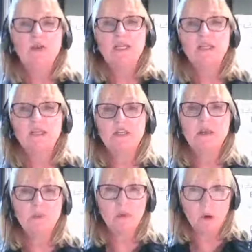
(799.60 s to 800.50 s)
Question
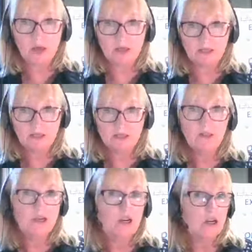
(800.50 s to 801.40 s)
number one
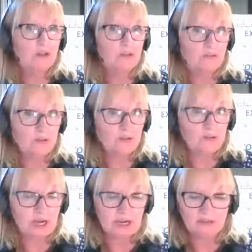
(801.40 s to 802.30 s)
on the food
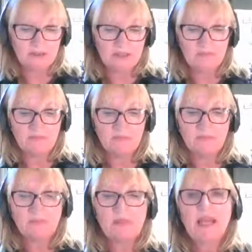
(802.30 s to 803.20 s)
round.
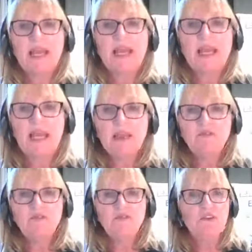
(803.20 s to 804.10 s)

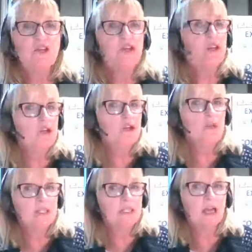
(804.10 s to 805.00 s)
If you
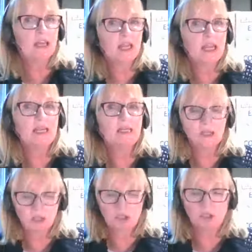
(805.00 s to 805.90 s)
were tucking
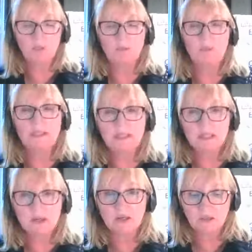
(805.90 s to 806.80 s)
into
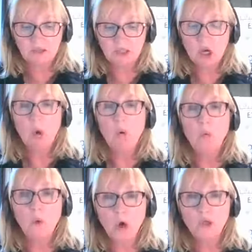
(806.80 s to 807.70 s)
biltong,
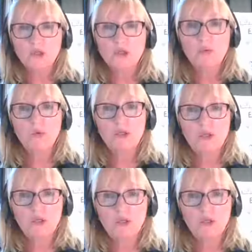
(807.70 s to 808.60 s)
what would
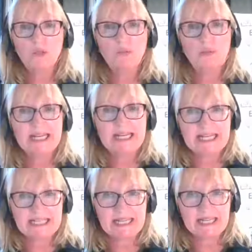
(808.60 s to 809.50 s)
you be
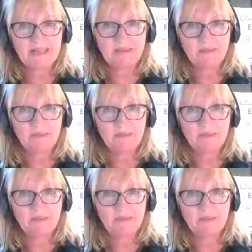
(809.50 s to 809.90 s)
eating?